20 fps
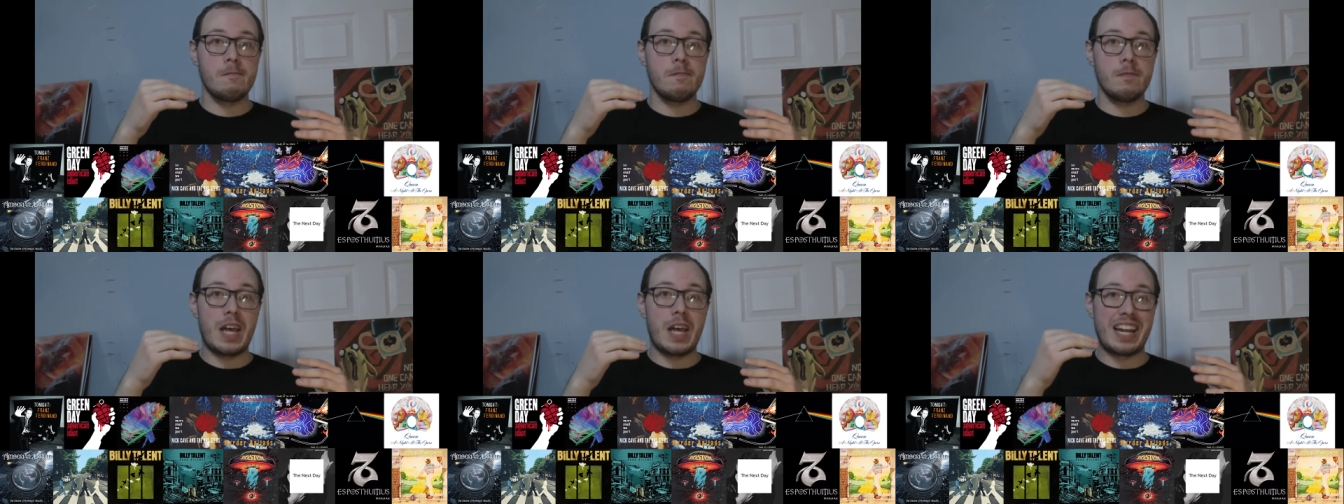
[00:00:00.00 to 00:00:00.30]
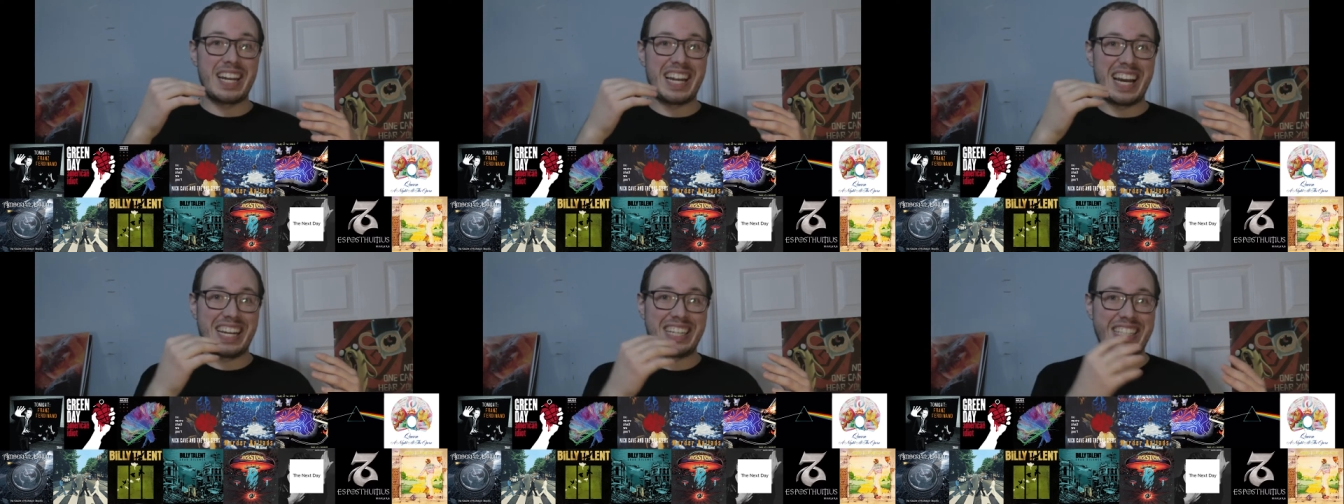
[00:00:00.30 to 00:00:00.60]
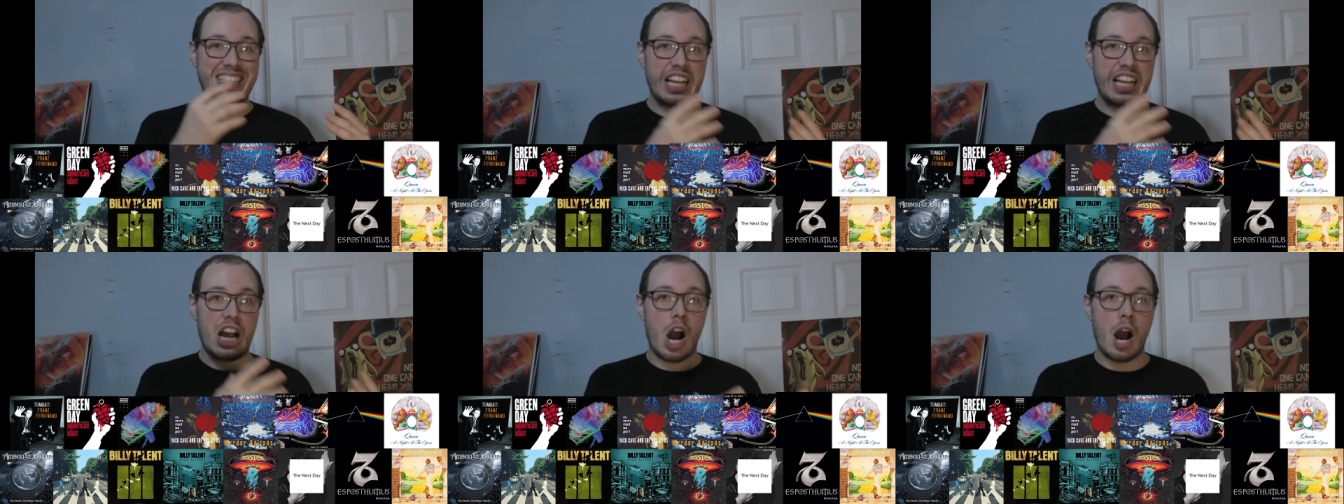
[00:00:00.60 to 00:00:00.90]
A Night at
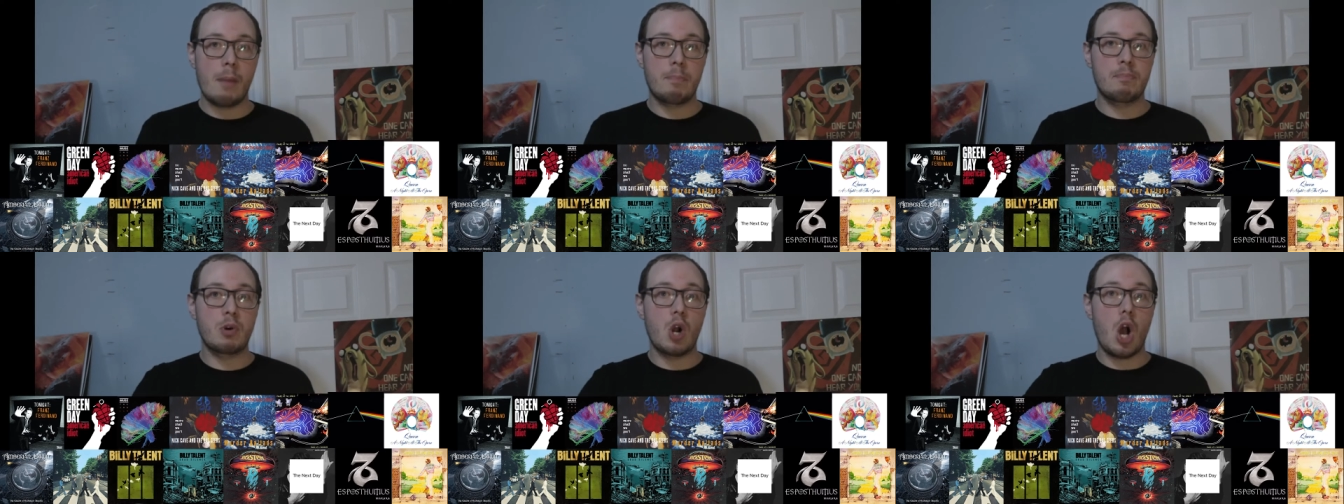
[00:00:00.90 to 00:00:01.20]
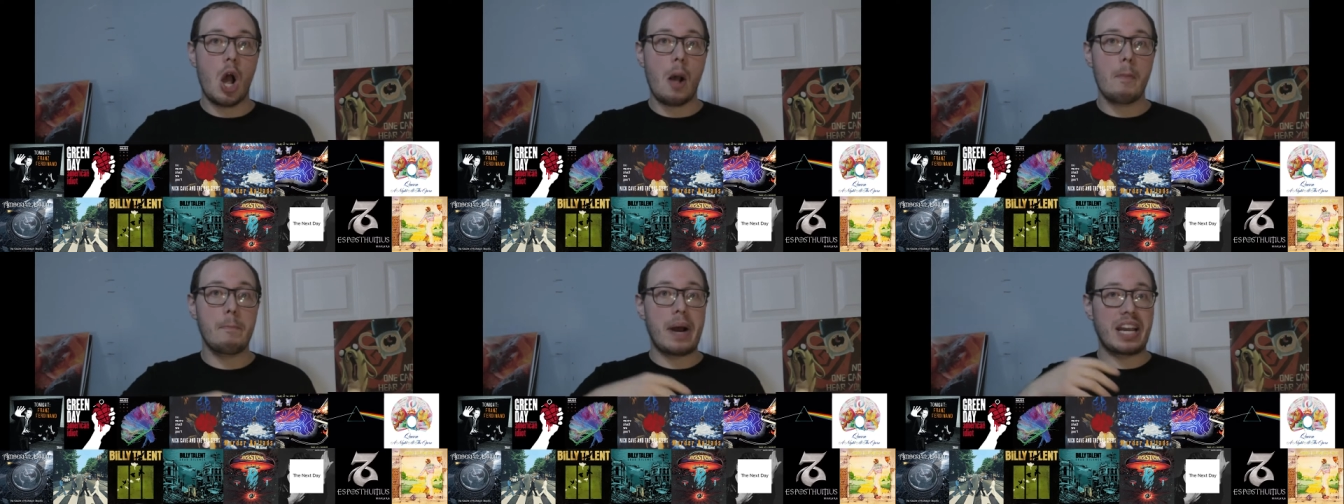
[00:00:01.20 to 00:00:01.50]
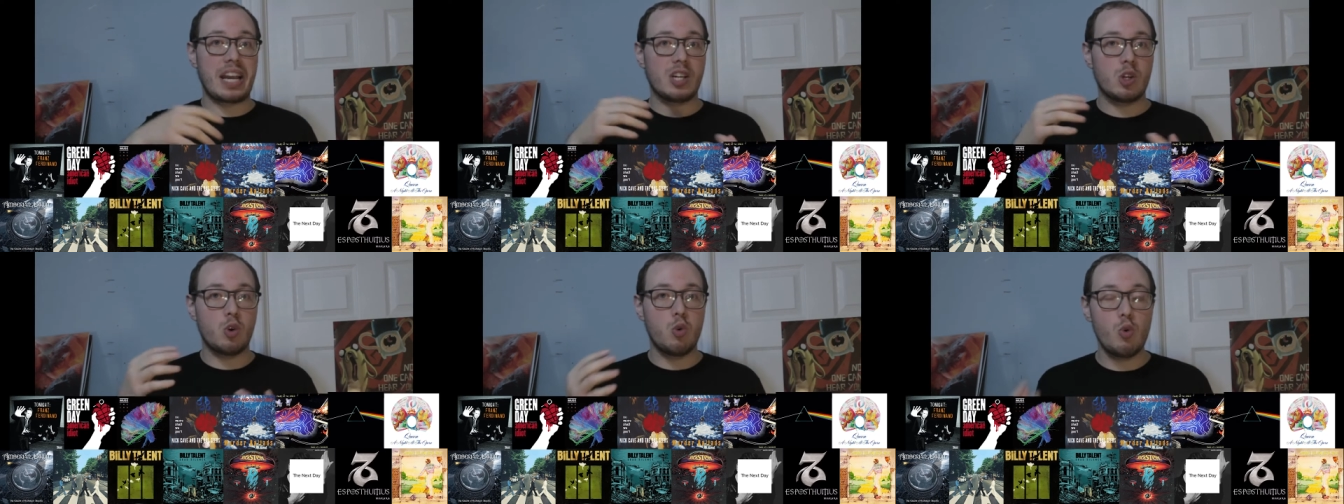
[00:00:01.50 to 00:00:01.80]
the Opera by
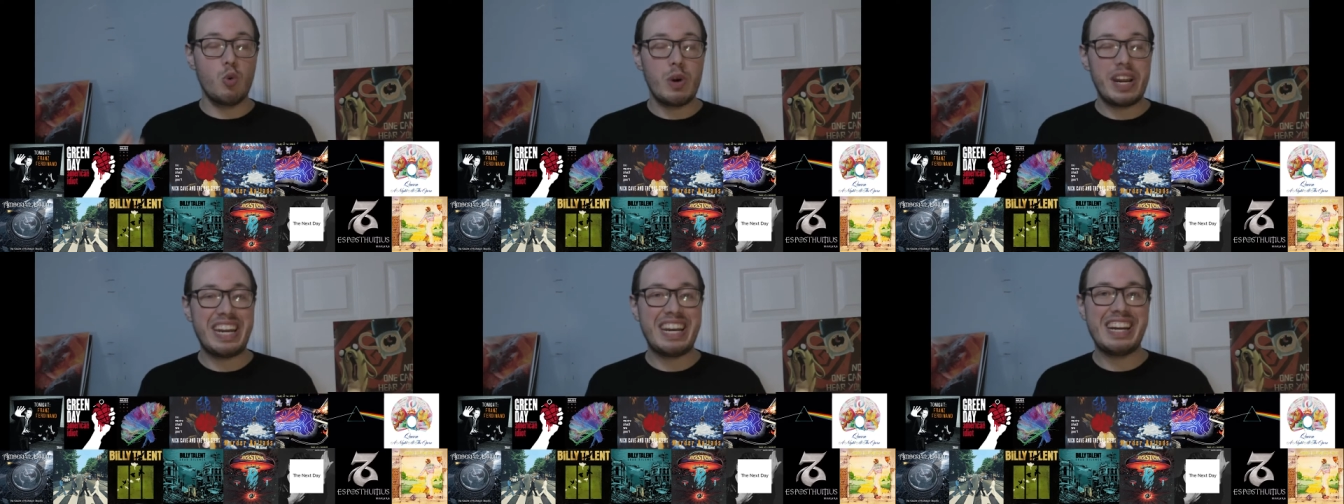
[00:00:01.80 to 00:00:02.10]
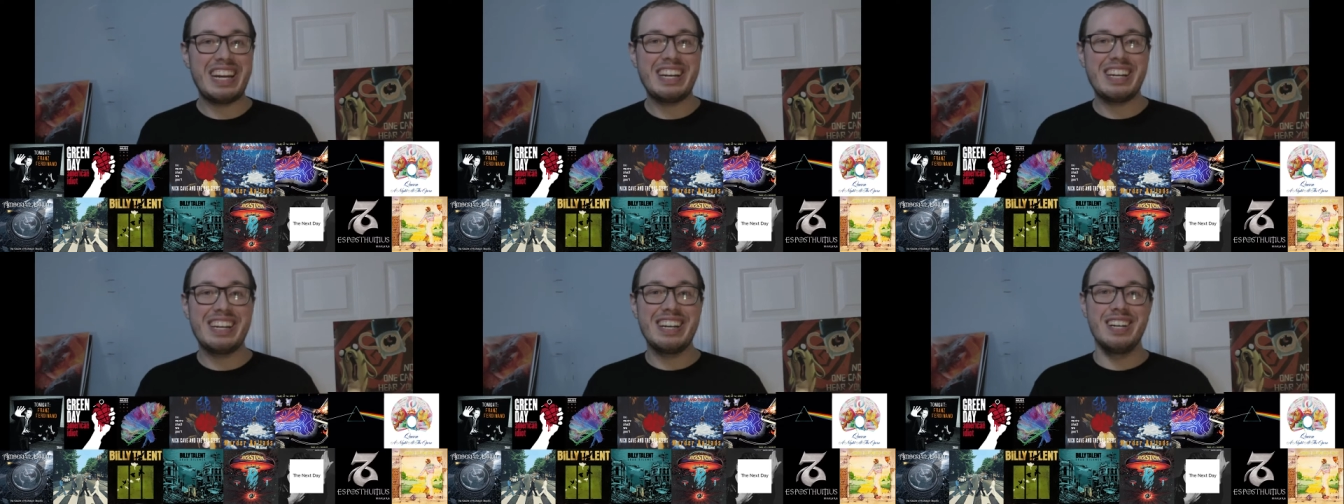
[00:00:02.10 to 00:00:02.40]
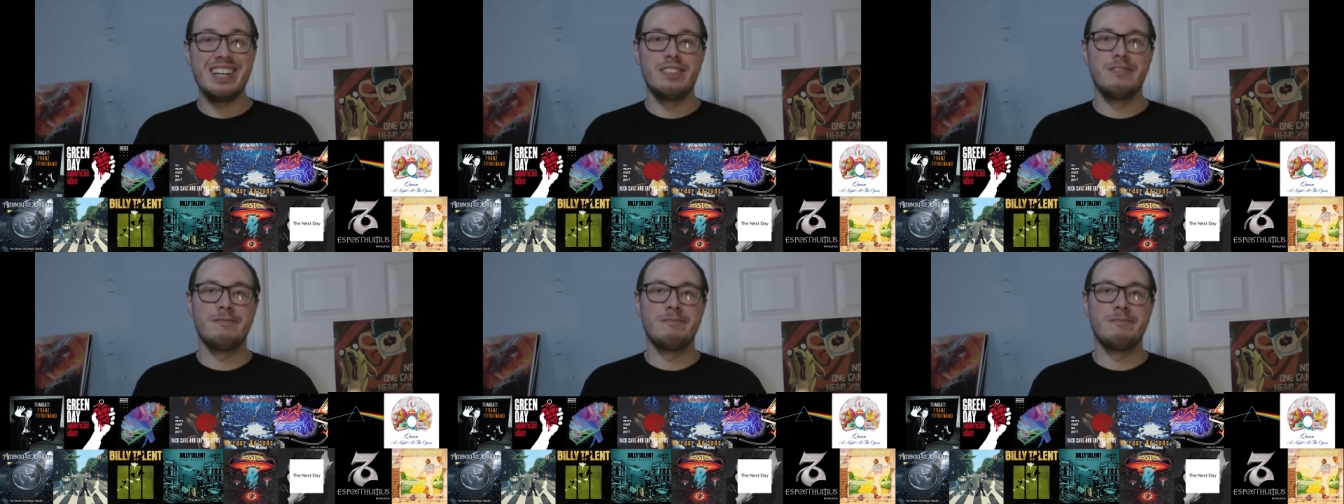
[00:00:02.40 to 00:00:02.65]
Queen,